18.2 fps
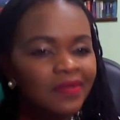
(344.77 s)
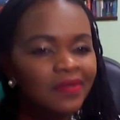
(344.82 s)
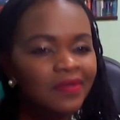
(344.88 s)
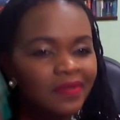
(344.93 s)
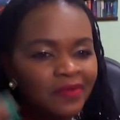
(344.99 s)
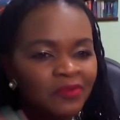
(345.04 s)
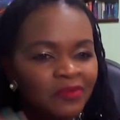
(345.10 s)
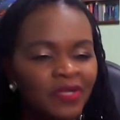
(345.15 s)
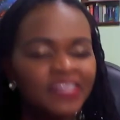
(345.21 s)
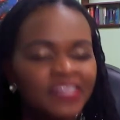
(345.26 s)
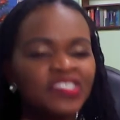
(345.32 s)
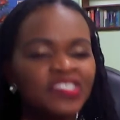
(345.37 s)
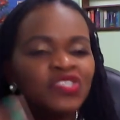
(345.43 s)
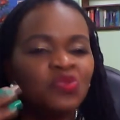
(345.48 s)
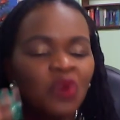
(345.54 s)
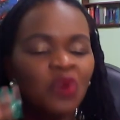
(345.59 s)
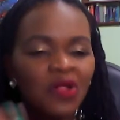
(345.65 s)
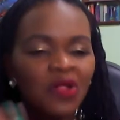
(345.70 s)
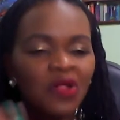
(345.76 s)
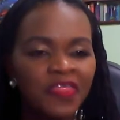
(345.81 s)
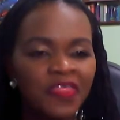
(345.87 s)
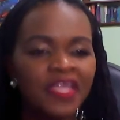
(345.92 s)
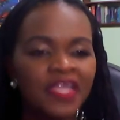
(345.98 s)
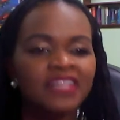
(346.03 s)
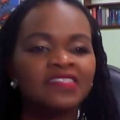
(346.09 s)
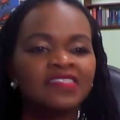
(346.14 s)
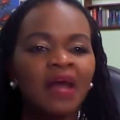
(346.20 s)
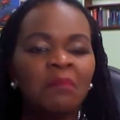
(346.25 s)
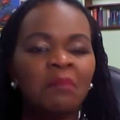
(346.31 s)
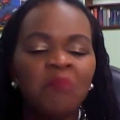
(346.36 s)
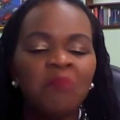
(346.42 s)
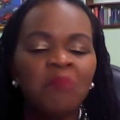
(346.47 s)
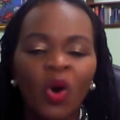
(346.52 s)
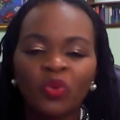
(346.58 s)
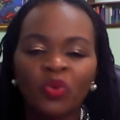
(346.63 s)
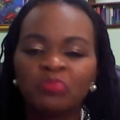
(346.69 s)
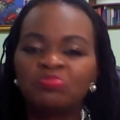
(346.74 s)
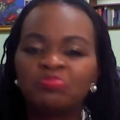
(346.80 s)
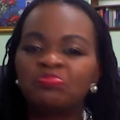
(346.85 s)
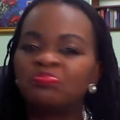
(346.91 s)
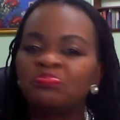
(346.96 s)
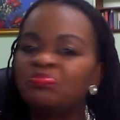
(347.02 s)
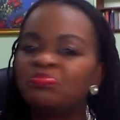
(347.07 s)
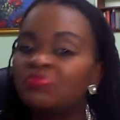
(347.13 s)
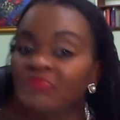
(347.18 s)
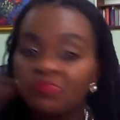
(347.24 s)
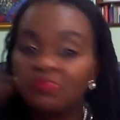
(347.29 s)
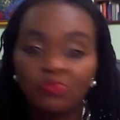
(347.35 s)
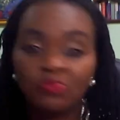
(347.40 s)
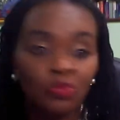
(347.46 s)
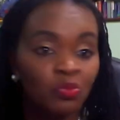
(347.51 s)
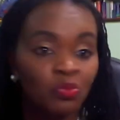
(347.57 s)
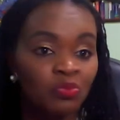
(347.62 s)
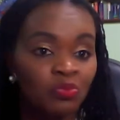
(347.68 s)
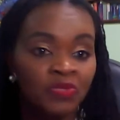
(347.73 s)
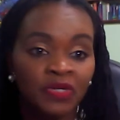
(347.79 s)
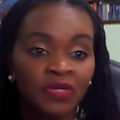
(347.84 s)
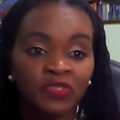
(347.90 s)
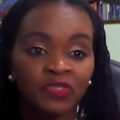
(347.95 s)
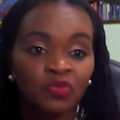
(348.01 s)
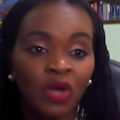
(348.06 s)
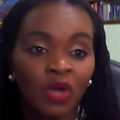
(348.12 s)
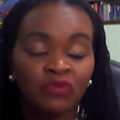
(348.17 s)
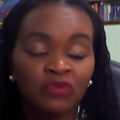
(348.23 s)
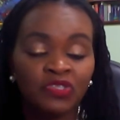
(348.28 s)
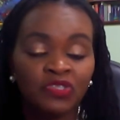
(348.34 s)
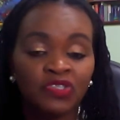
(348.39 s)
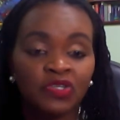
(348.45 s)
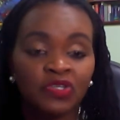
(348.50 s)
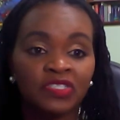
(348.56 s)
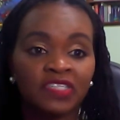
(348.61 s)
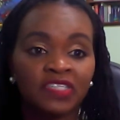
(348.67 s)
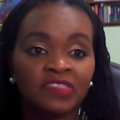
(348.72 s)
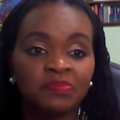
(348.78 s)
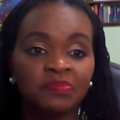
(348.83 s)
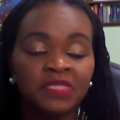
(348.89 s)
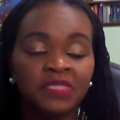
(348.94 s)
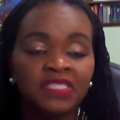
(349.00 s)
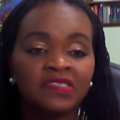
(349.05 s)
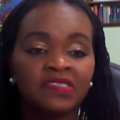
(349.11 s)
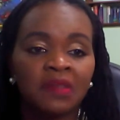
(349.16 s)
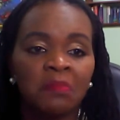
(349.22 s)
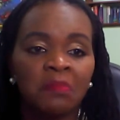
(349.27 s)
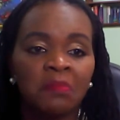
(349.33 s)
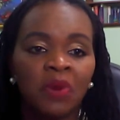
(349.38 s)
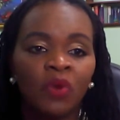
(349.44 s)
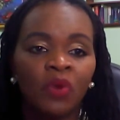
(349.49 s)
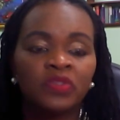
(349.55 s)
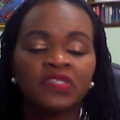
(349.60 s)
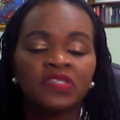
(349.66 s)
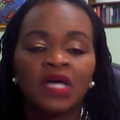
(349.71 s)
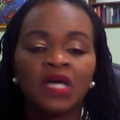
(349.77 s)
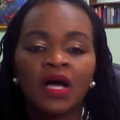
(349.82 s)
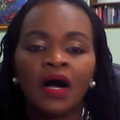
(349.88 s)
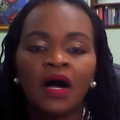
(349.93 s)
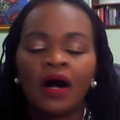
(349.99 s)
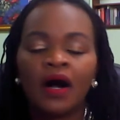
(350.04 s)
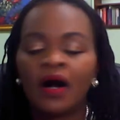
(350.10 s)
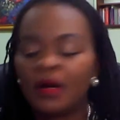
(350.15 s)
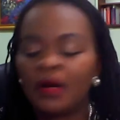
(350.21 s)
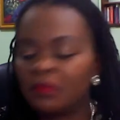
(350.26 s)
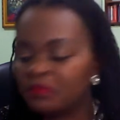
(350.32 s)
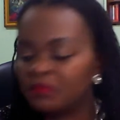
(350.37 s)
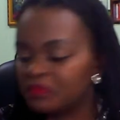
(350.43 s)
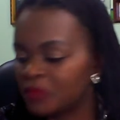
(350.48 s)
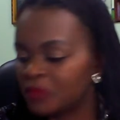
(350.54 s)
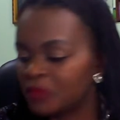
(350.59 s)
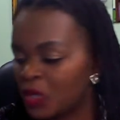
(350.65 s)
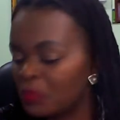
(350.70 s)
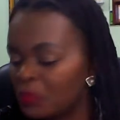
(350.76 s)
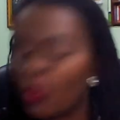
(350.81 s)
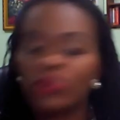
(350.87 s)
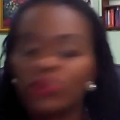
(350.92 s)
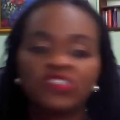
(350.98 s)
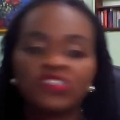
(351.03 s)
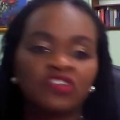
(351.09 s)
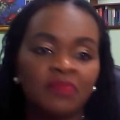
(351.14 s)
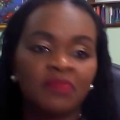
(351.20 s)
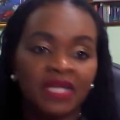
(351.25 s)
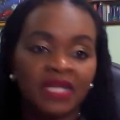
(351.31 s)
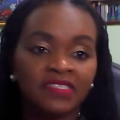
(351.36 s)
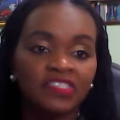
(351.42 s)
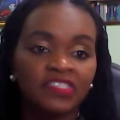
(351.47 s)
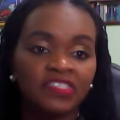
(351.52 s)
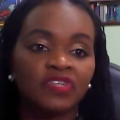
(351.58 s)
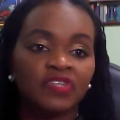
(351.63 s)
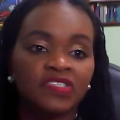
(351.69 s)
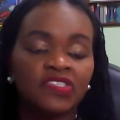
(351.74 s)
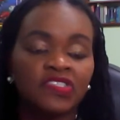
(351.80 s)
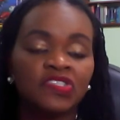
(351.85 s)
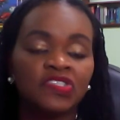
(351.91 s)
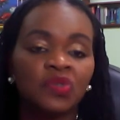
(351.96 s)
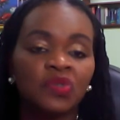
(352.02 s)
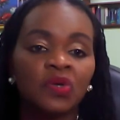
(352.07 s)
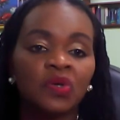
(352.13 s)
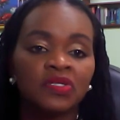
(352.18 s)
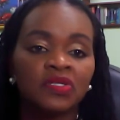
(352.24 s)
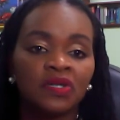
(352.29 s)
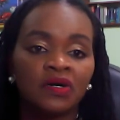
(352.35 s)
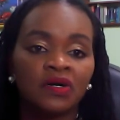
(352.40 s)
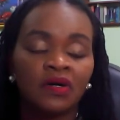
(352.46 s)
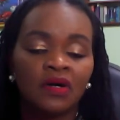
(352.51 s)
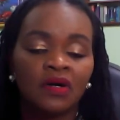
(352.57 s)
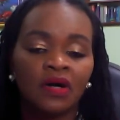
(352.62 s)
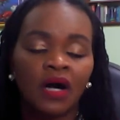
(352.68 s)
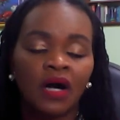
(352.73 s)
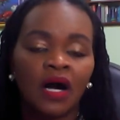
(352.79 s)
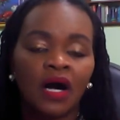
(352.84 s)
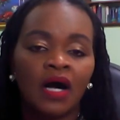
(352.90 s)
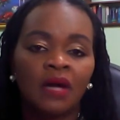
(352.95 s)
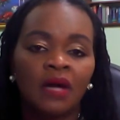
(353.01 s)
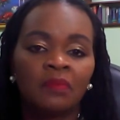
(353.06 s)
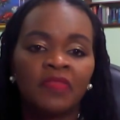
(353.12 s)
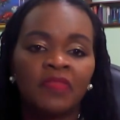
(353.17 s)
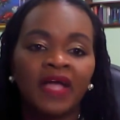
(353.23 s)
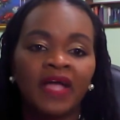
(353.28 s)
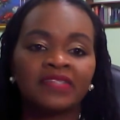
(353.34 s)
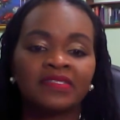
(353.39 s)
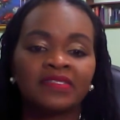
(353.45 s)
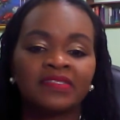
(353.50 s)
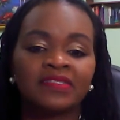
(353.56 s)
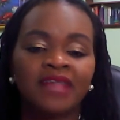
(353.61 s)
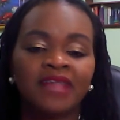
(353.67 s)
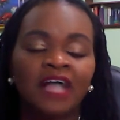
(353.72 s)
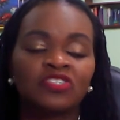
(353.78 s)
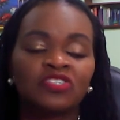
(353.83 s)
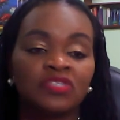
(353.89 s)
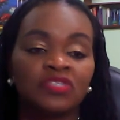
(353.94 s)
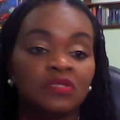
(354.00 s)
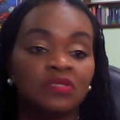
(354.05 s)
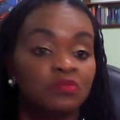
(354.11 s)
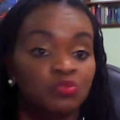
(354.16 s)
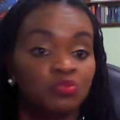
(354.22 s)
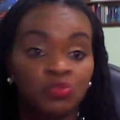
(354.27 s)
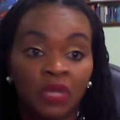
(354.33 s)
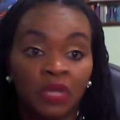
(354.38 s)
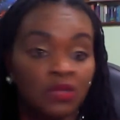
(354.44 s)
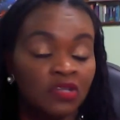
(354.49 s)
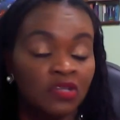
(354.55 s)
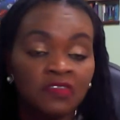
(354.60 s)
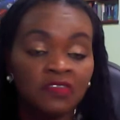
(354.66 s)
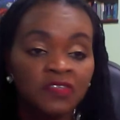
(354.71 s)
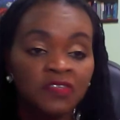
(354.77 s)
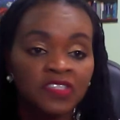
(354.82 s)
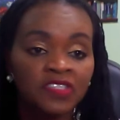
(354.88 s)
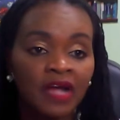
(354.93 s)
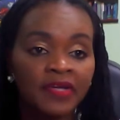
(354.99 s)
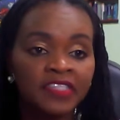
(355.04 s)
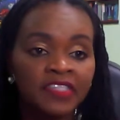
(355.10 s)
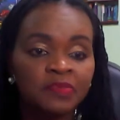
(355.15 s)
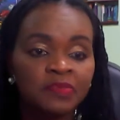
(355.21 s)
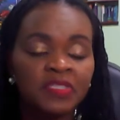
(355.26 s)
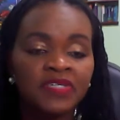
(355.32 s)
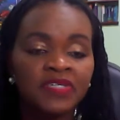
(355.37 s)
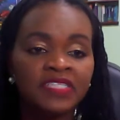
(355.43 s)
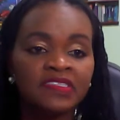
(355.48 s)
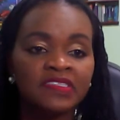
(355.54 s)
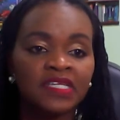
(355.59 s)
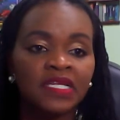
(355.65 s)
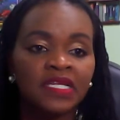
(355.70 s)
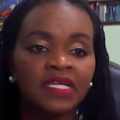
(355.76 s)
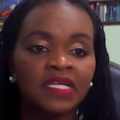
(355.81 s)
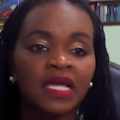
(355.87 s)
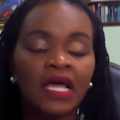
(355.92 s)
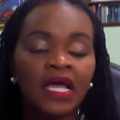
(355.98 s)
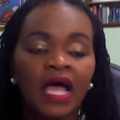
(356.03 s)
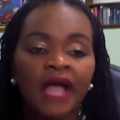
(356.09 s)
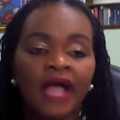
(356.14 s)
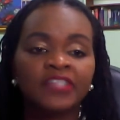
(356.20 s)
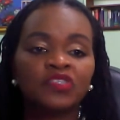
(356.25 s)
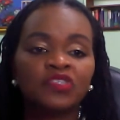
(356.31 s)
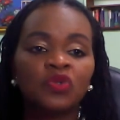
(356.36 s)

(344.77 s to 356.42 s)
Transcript: residual things about, there is one research that speaks about post-traumatic stress disorder that is actually a lot of us are experiencing. And so